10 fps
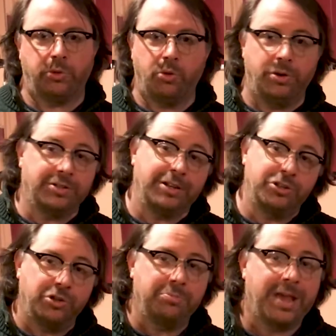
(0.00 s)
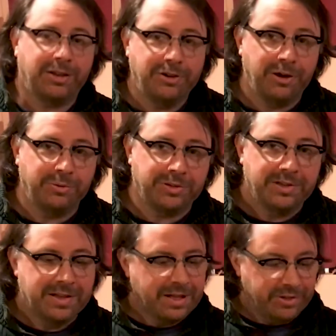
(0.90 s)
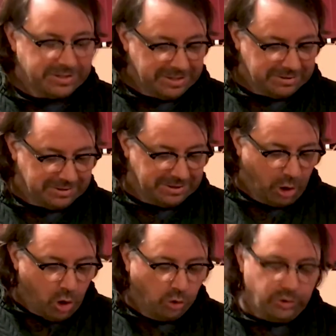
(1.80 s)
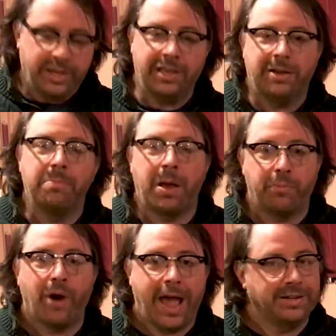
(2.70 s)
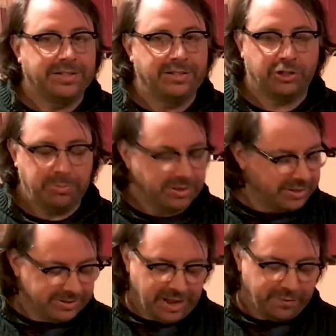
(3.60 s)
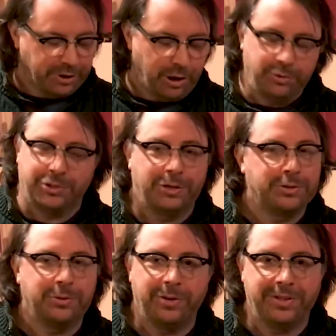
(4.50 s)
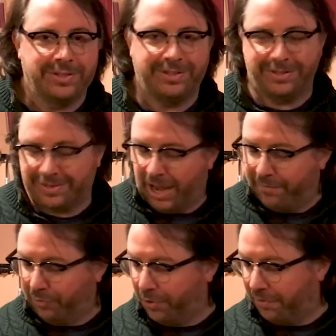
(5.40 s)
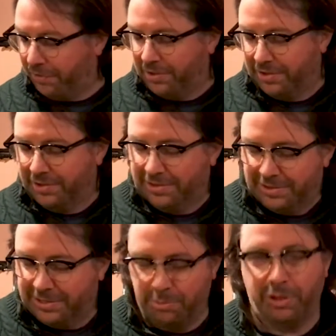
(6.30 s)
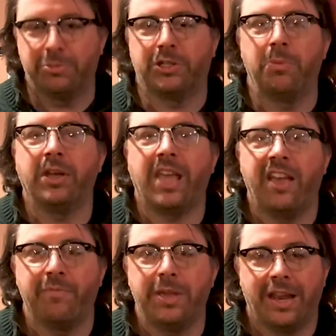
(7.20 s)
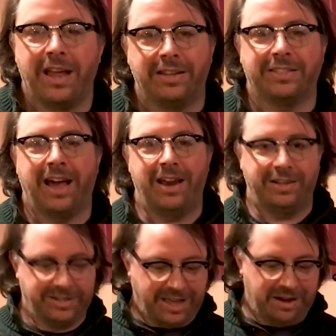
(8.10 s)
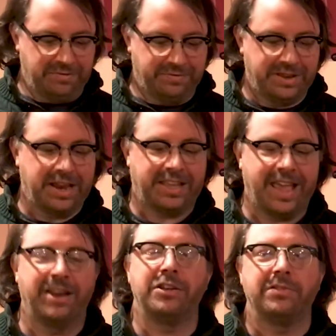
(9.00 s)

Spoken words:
Chorus. I should make note, this is only my practice instrument. This never goes on tour. This is just kind of a rough cymbalum someone gave me, and I decided to kind of dedicate it